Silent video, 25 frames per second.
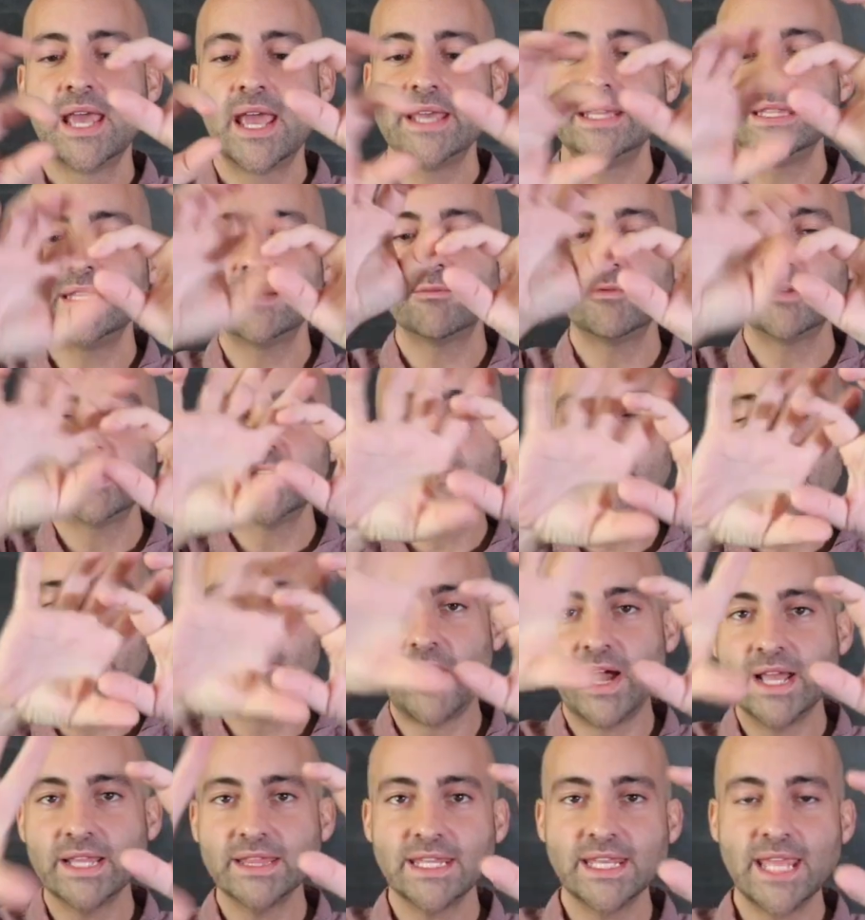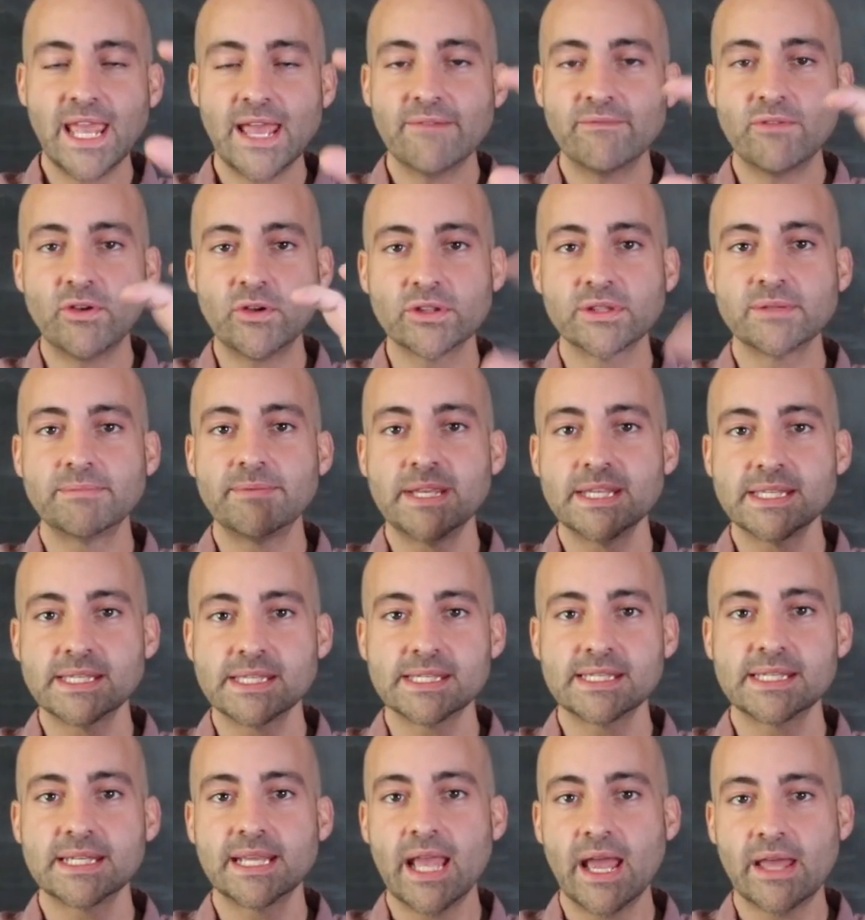And then when you finally have all the
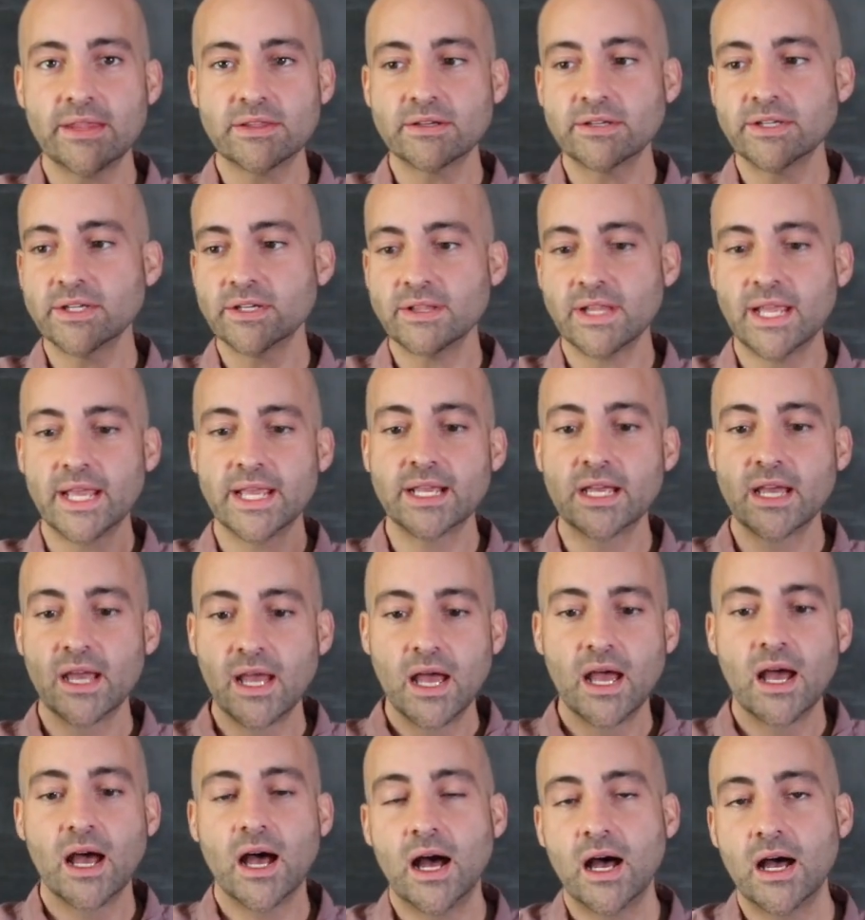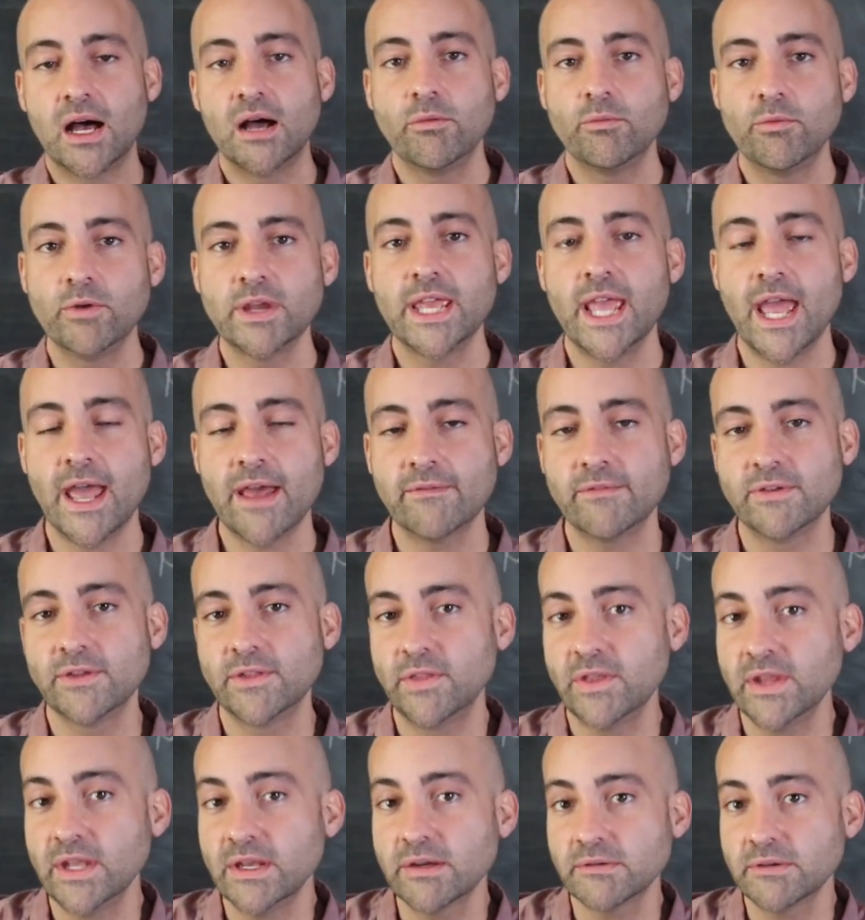pieces together, you're like, uh, we have a
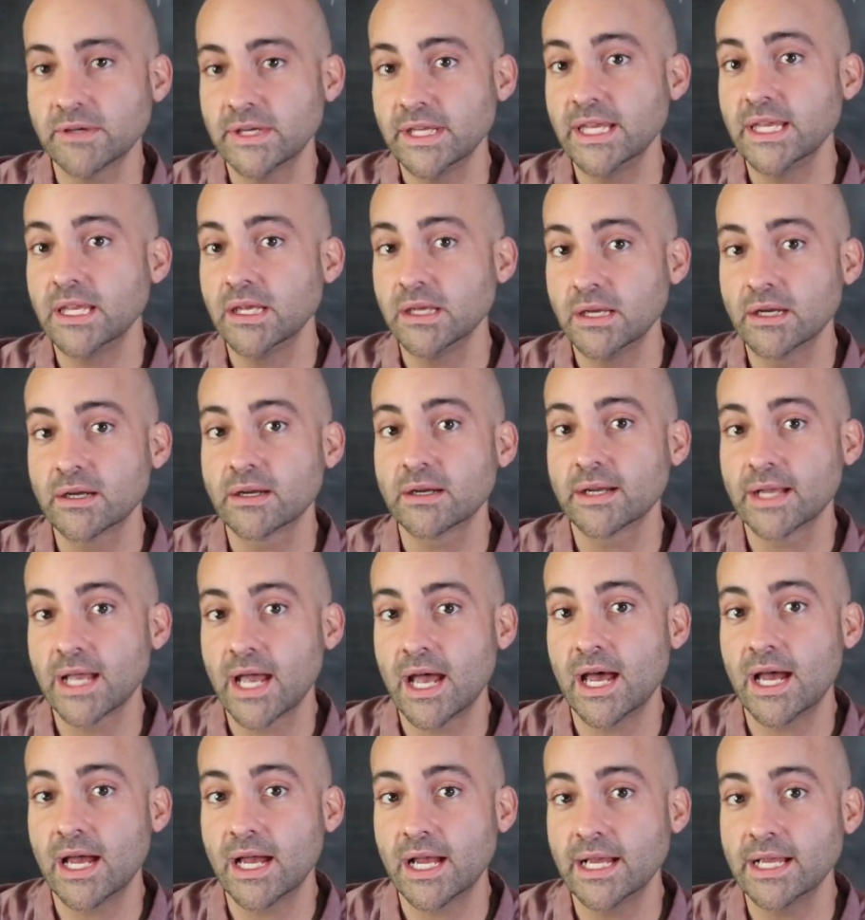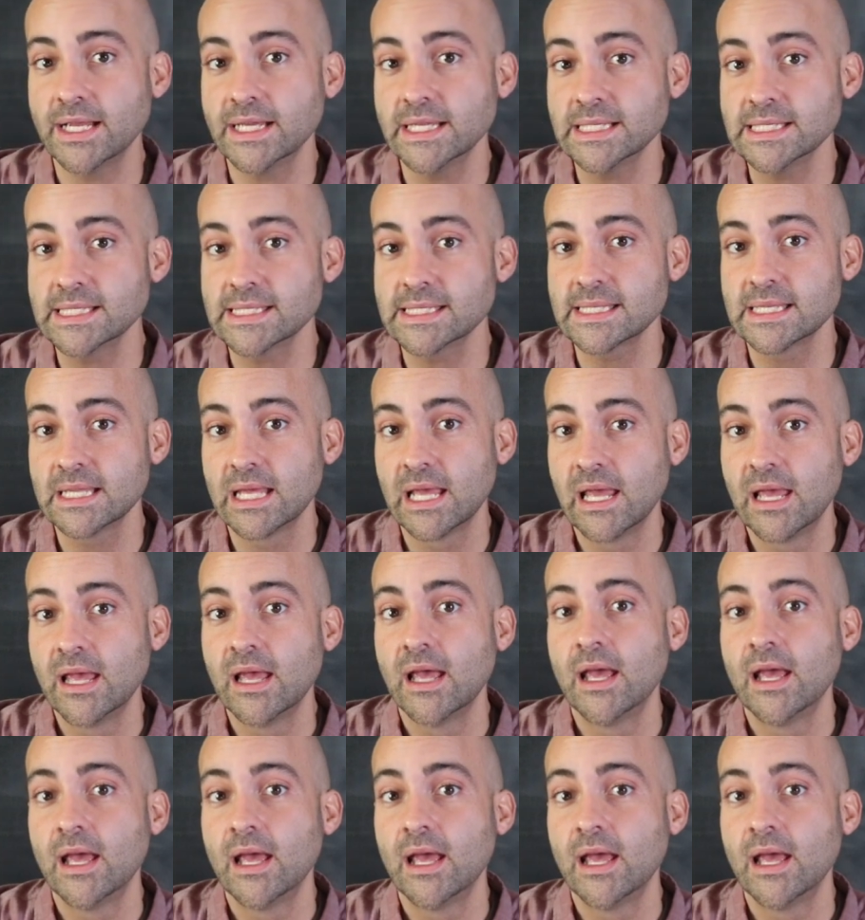theory here, guys.